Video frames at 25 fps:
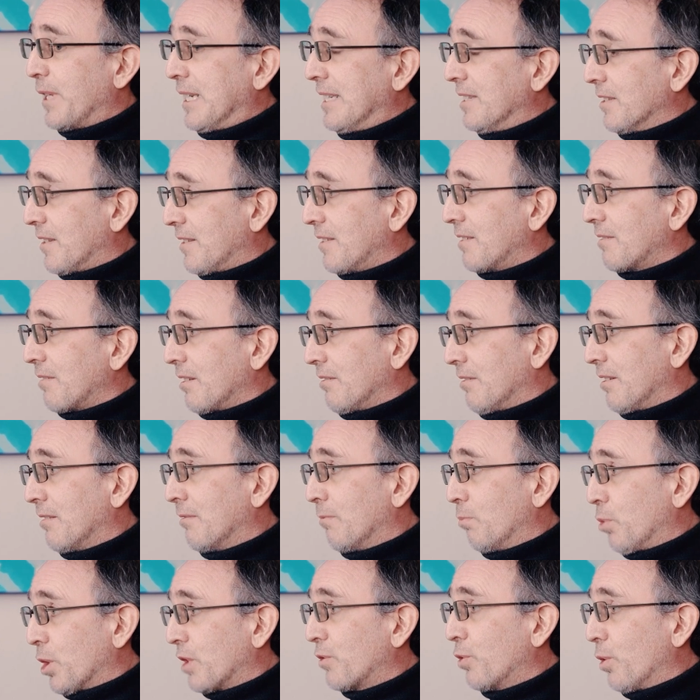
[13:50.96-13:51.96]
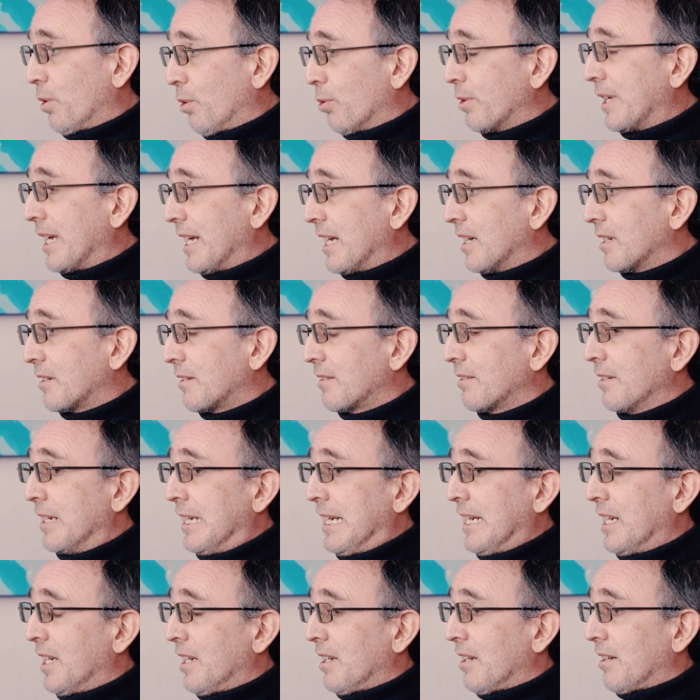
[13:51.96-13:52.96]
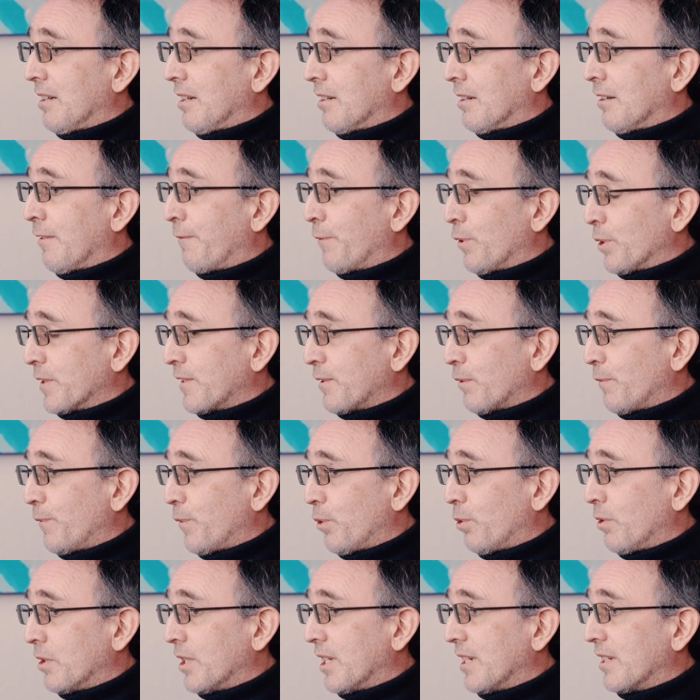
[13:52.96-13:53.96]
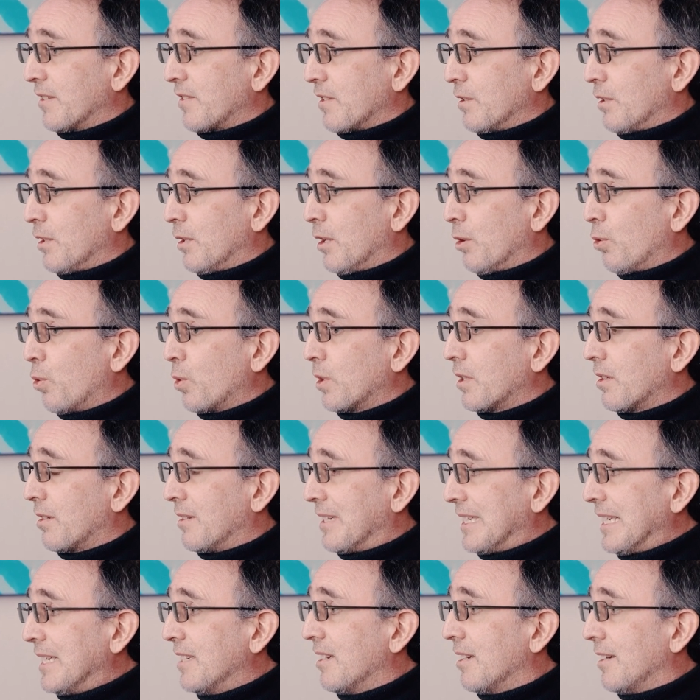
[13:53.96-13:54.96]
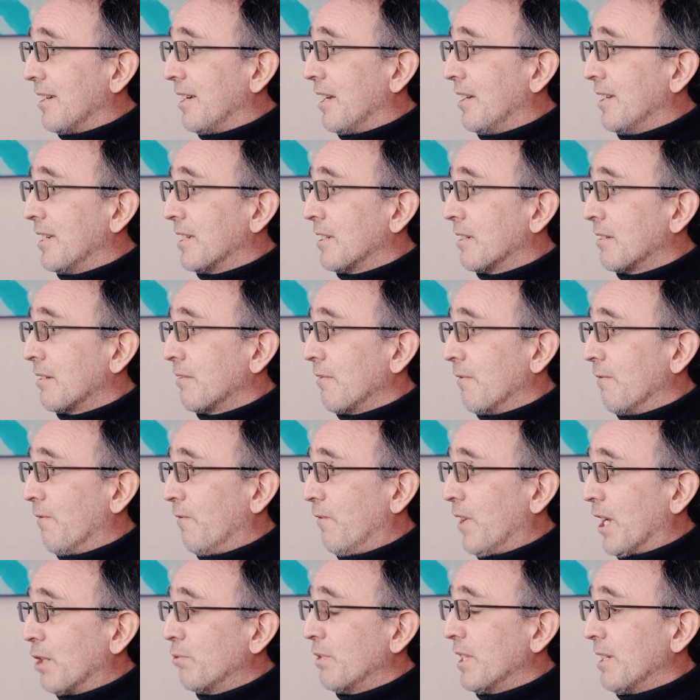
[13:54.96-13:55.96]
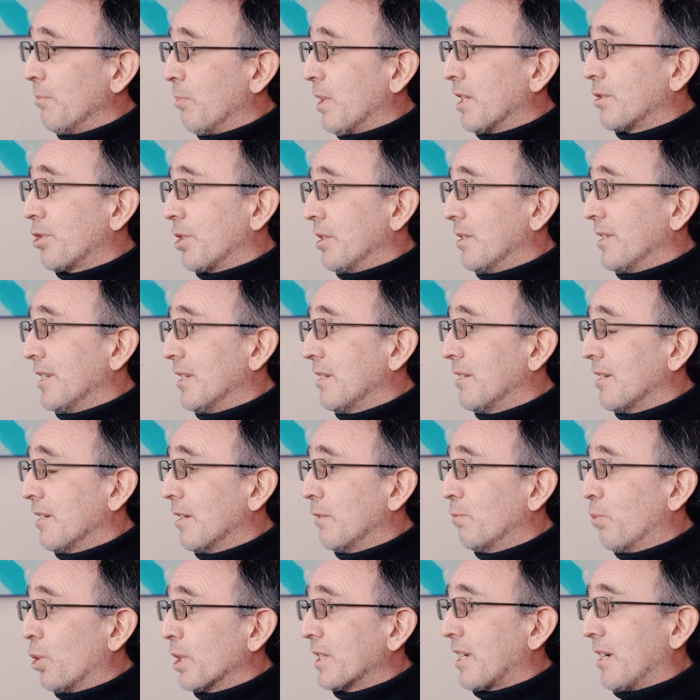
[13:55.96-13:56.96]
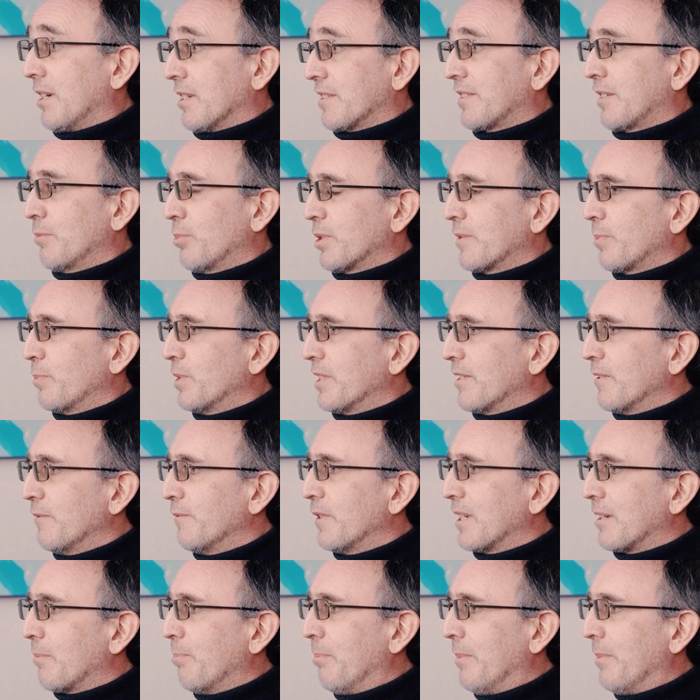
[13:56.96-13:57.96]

hints what to look at. First of all, there is a note detailing very much in detail what customer-specific